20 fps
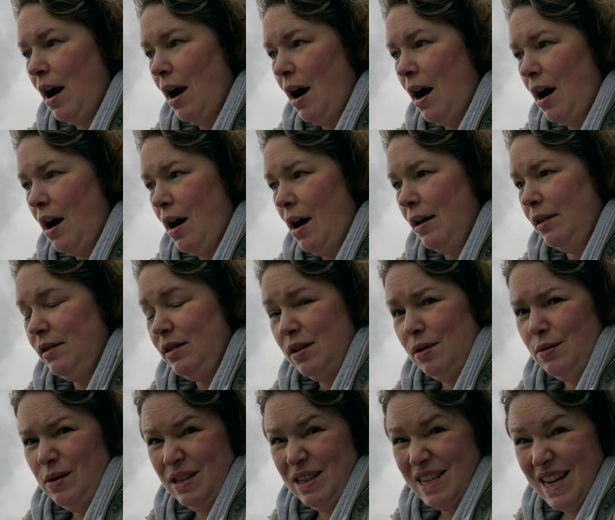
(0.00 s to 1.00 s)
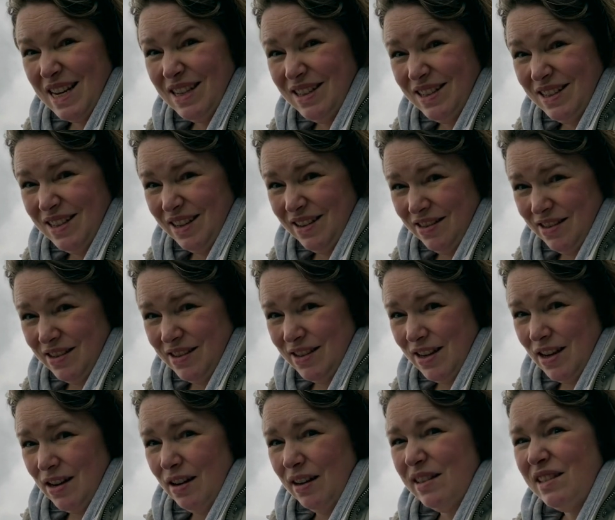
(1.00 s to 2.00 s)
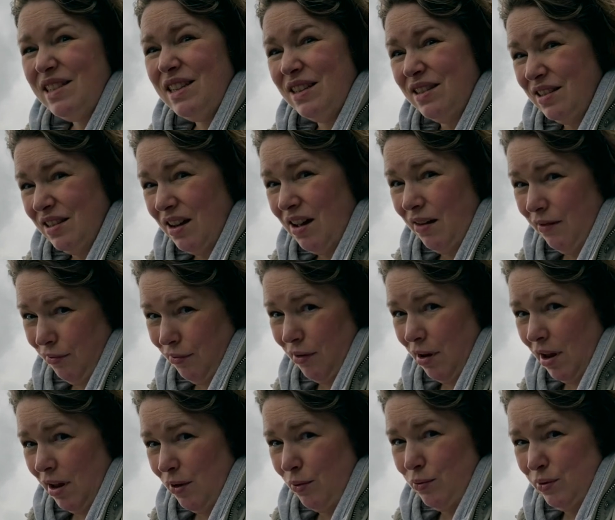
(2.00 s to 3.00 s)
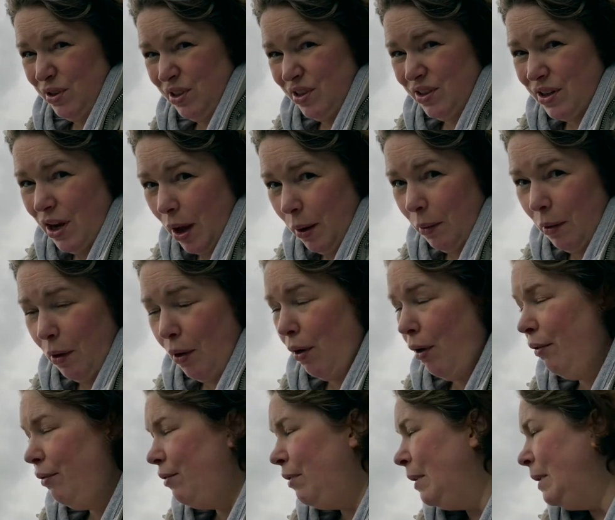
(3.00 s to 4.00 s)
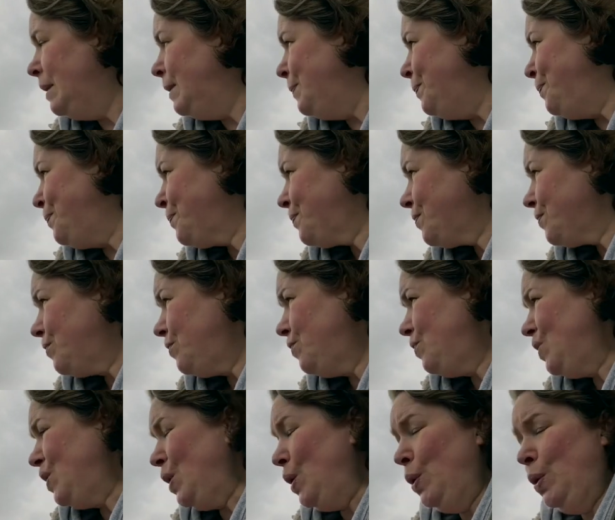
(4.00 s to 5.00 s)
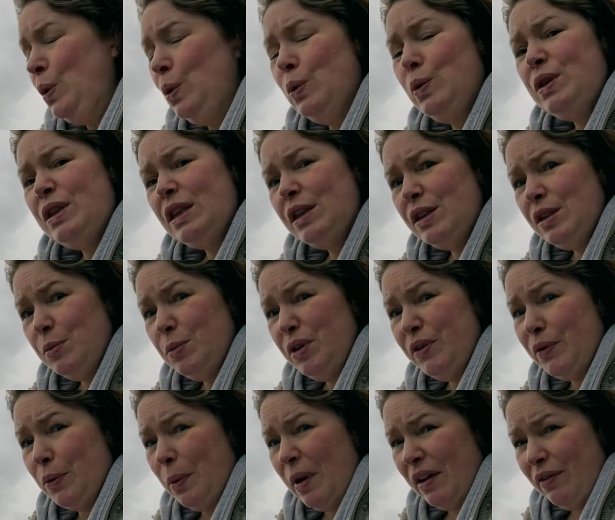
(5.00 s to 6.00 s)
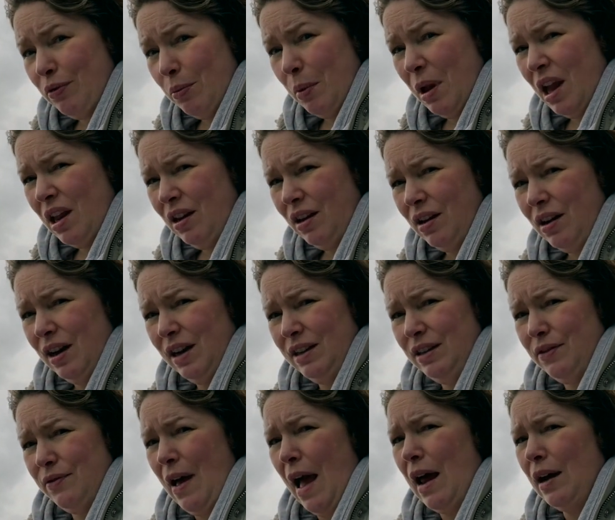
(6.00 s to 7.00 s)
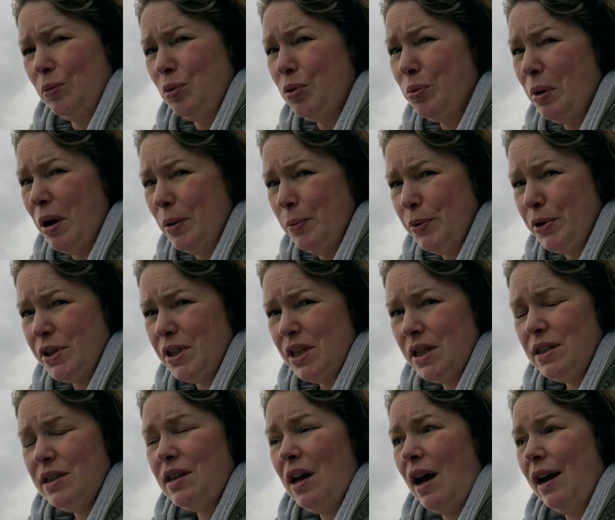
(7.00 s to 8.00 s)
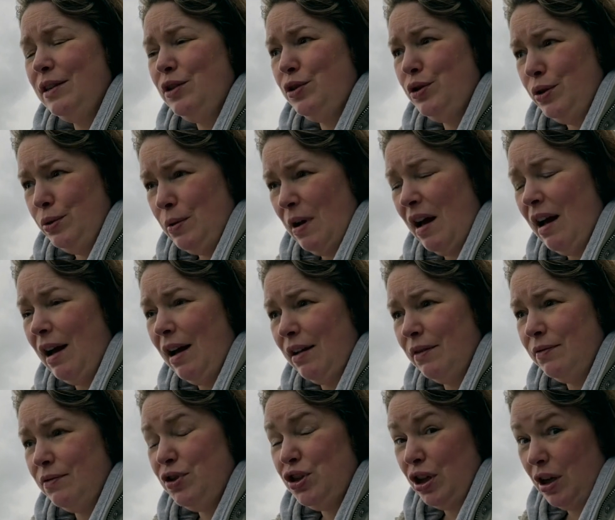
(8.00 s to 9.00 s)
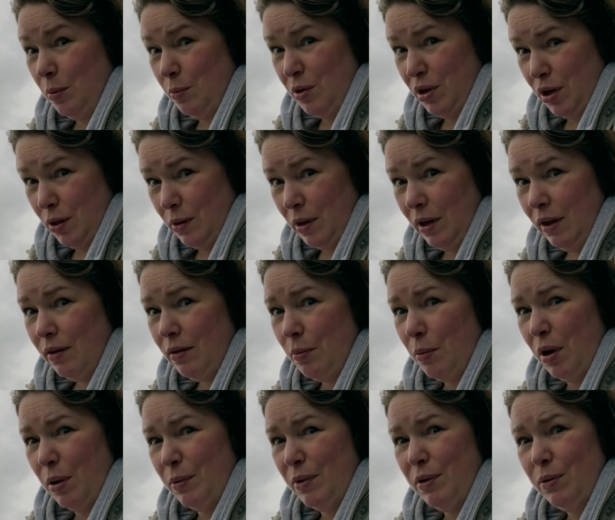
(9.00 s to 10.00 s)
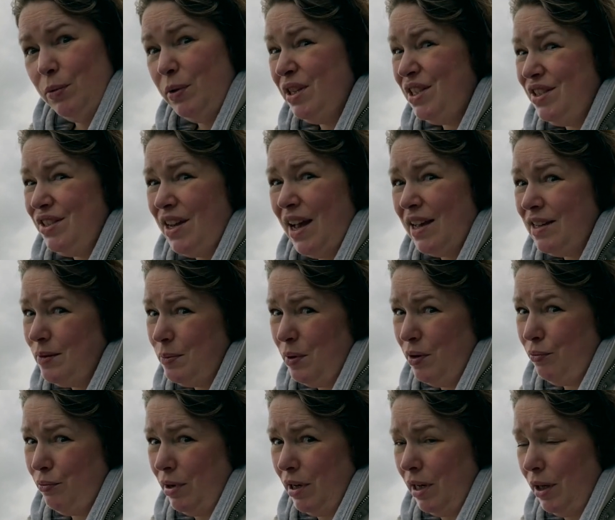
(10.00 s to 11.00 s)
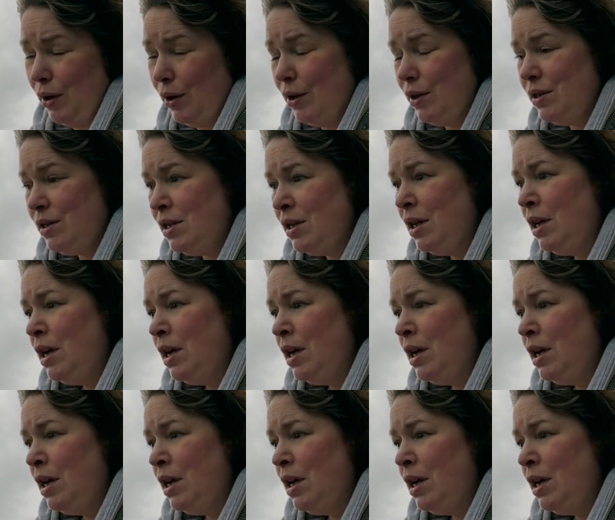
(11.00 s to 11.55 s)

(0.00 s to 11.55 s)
I don't intend to dig this in, I intend to cover it or just hoe it off. Also to move away from any kind of animal byproducts. I do have chicken manure at the moment, which has been really good.